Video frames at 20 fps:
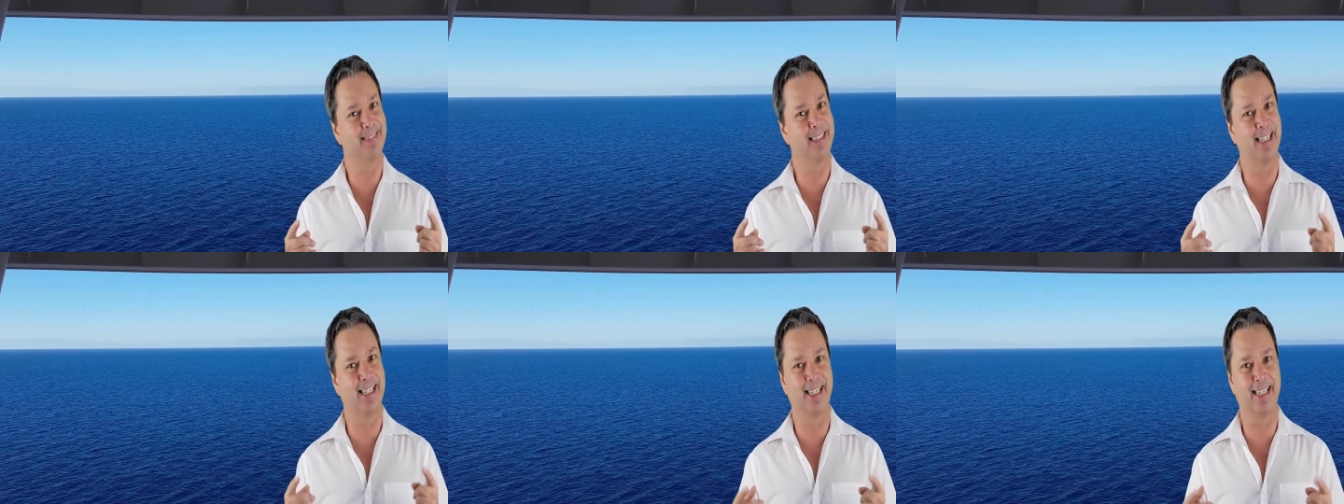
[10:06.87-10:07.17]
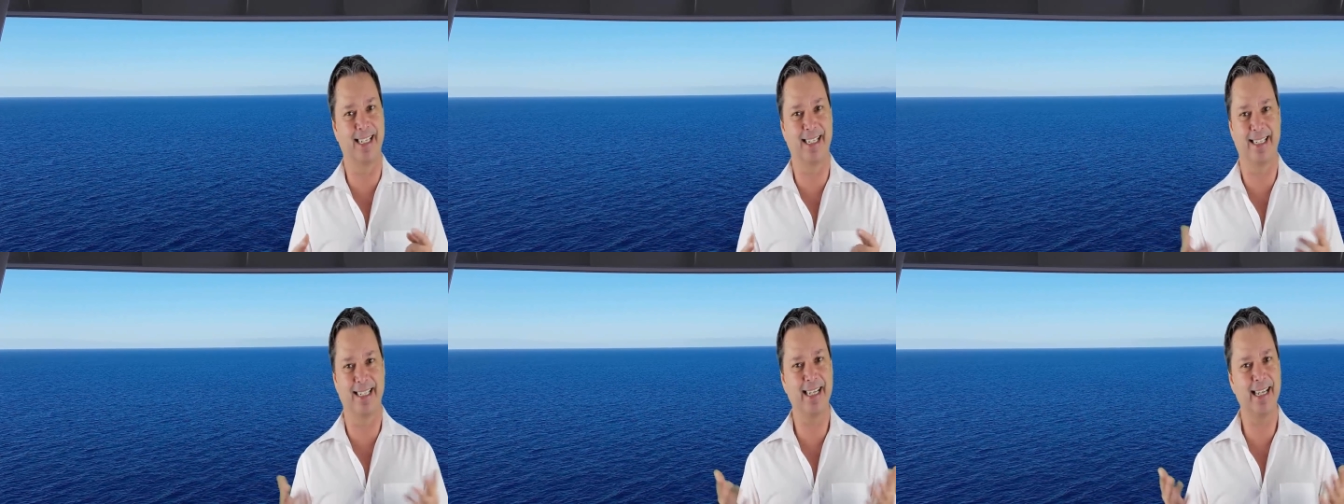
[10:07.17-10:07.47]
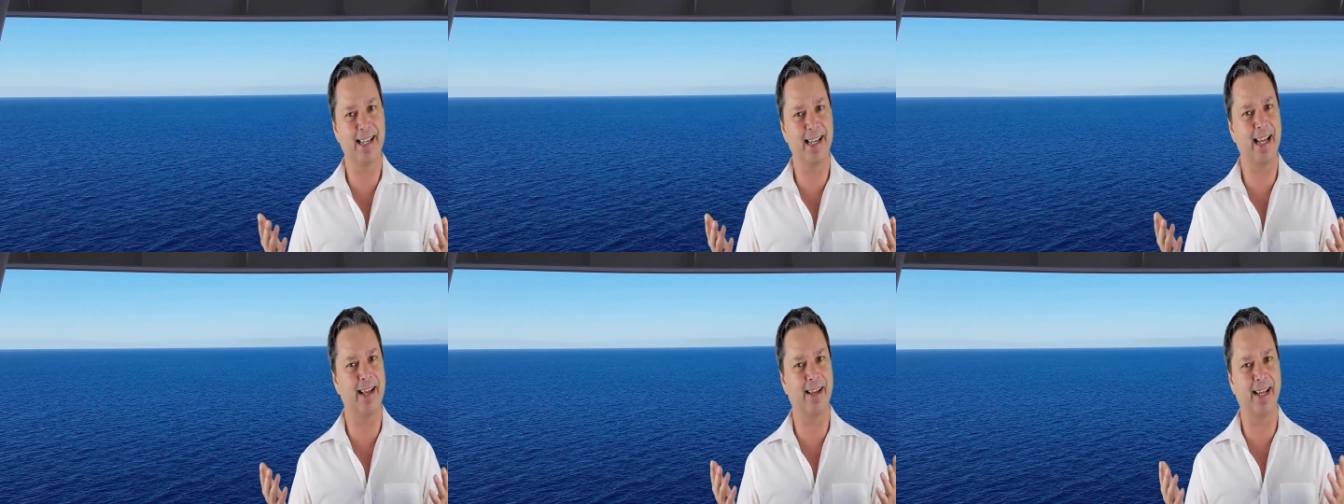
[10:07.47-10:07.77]
you
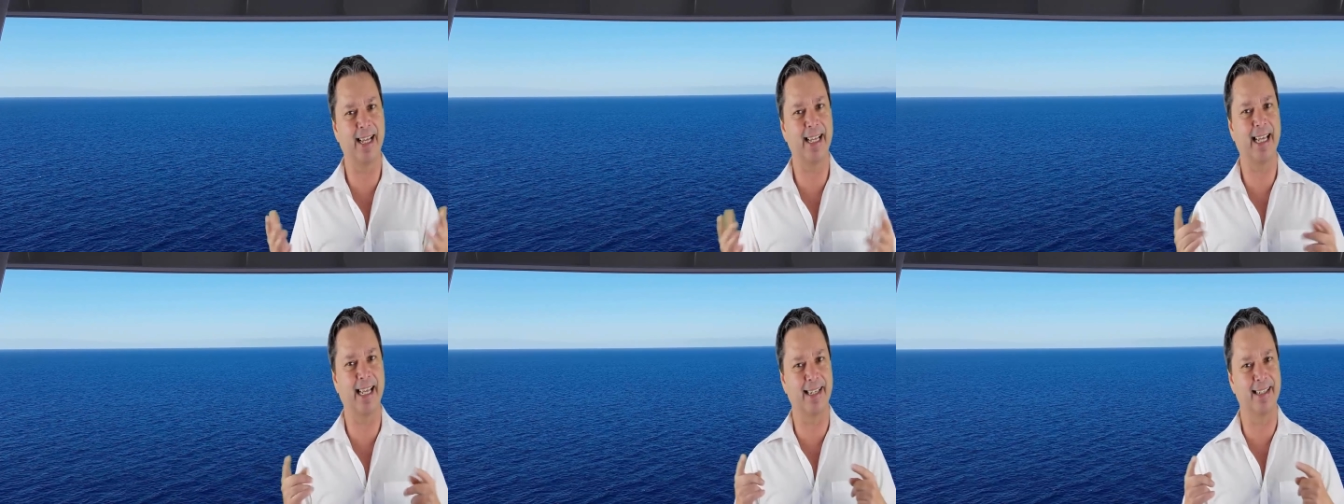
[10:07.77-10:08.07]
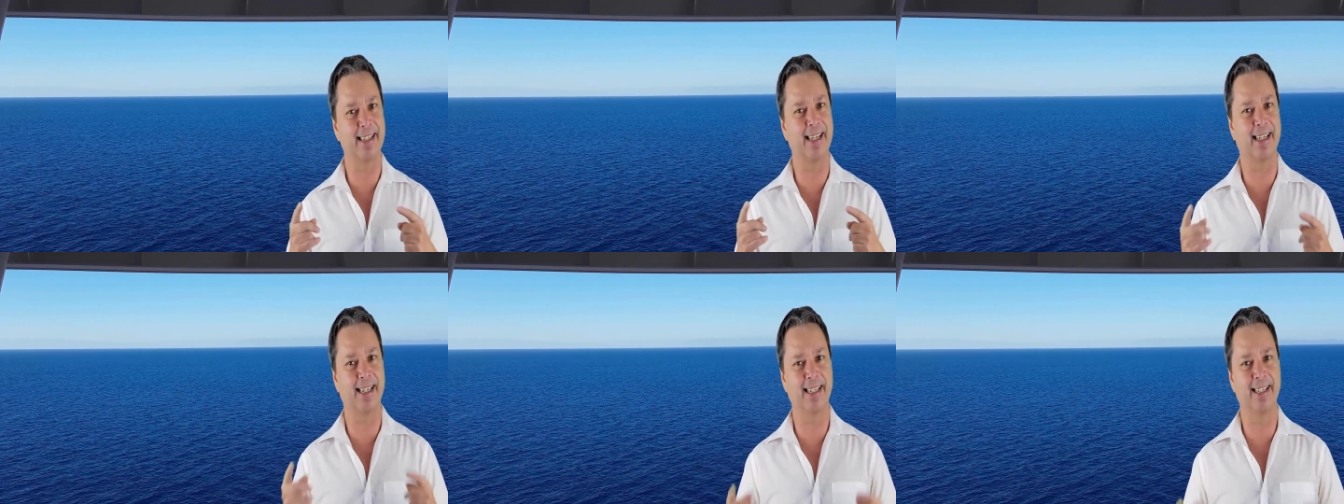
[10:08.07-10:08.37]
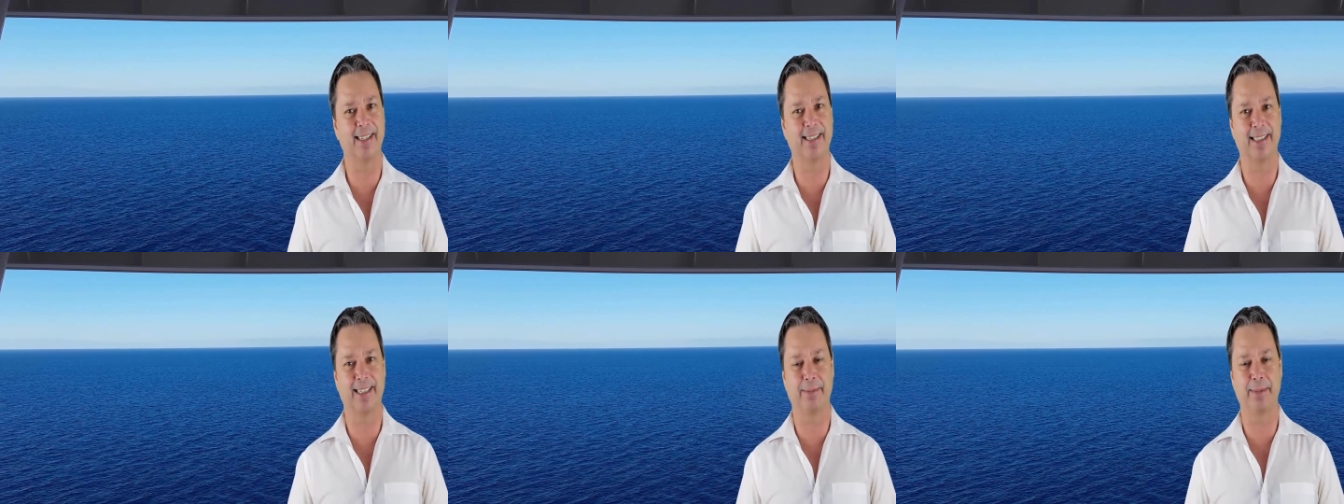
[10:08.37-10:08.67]
see how I get lucky
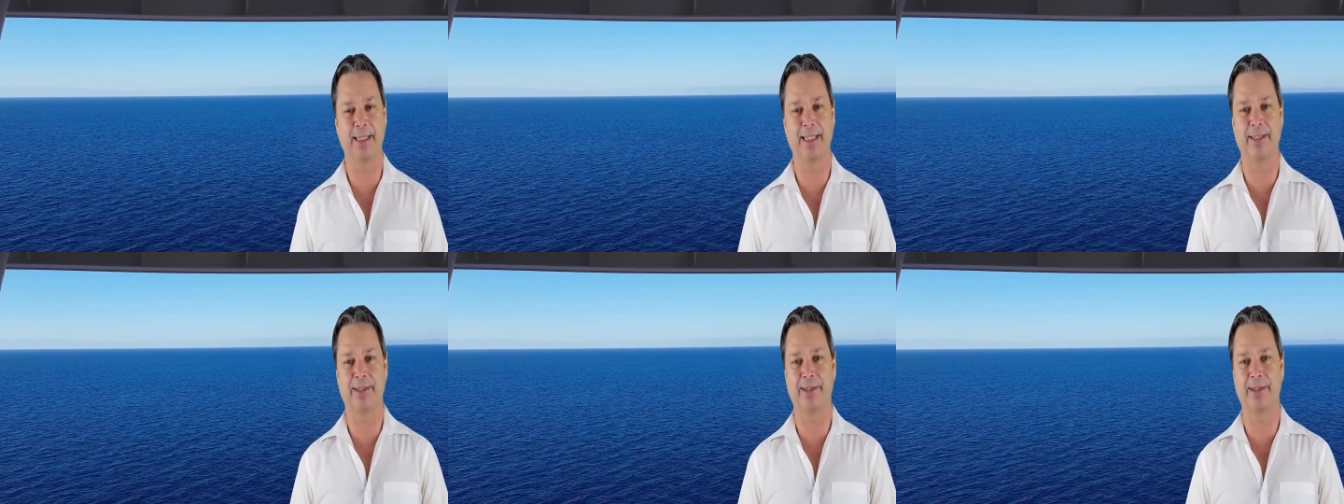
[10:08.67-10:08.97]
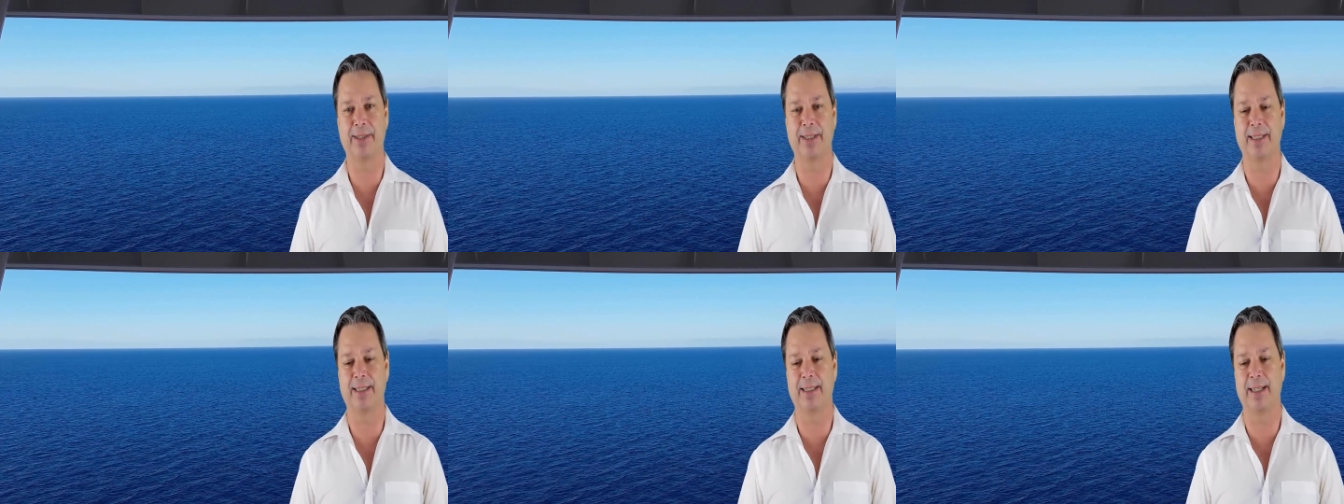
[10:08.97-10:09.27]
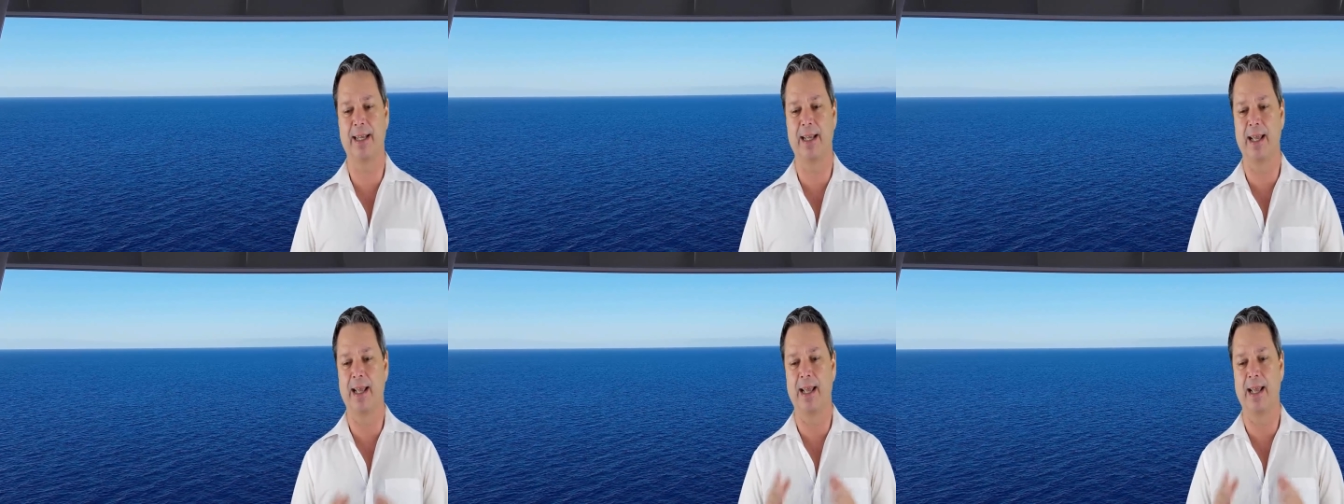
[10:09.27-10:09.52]
on some of these cruises?